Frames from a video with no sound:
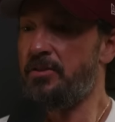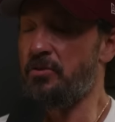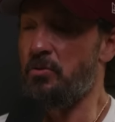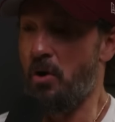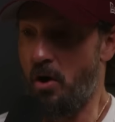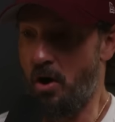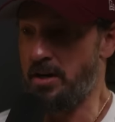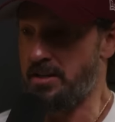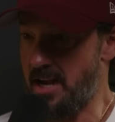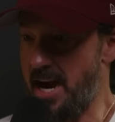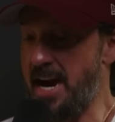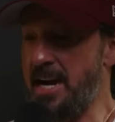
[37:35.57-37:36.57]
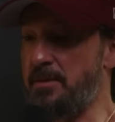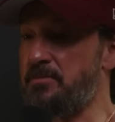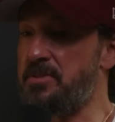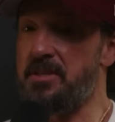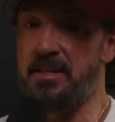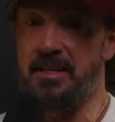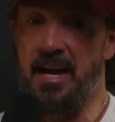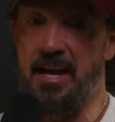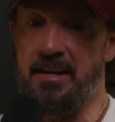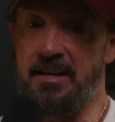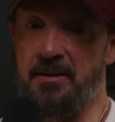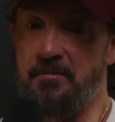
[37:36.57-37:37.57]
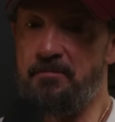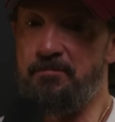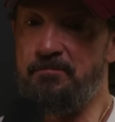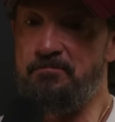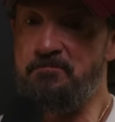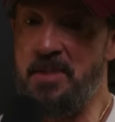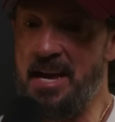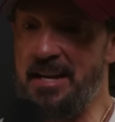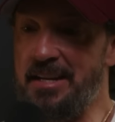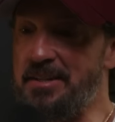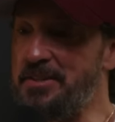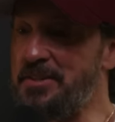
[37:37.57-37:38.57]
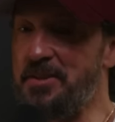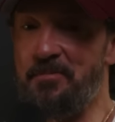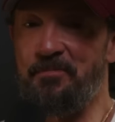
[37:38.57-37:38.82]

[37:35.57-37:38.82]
through hard times and how to manage,